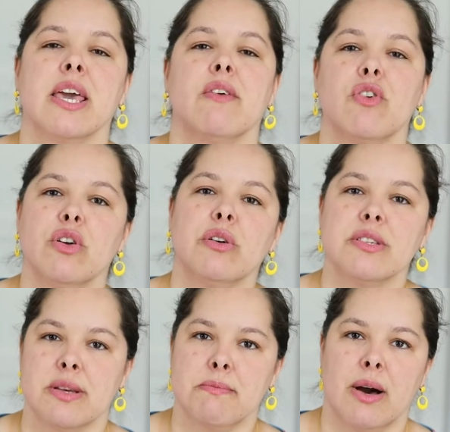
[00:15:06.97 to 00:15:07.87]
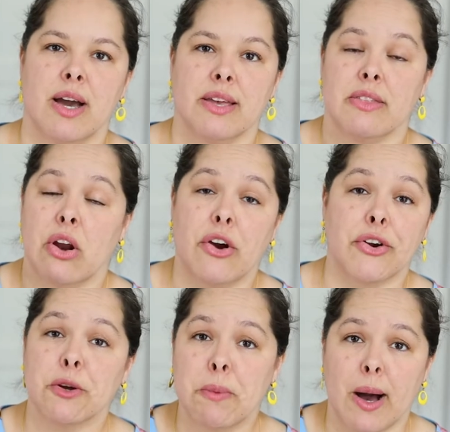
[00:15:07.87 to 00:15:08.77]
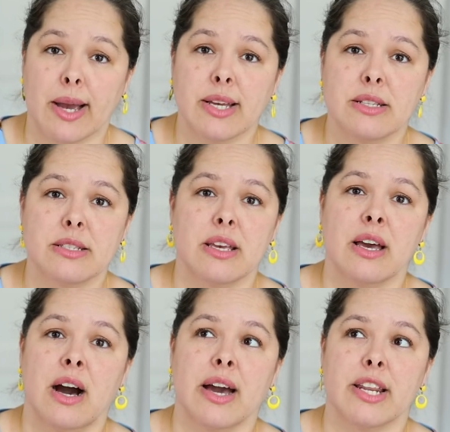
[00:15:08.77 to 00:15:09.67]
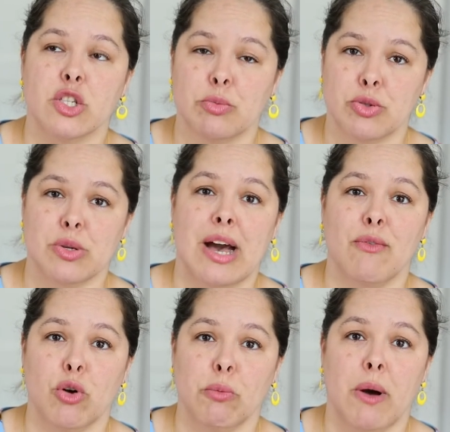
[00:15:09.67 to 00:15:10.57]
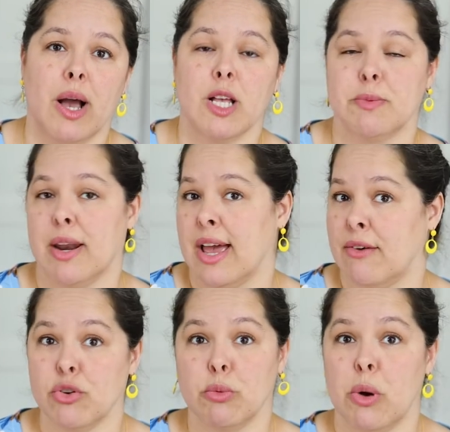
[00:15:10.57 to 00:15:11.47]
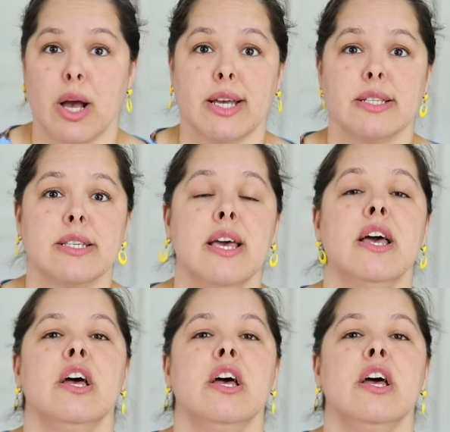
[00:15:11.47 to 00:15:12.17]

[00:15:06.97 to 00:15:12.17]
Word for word: If you notice on mine, there are no pockets. Uh, it is supposed to have well pockets, but I have no pockets.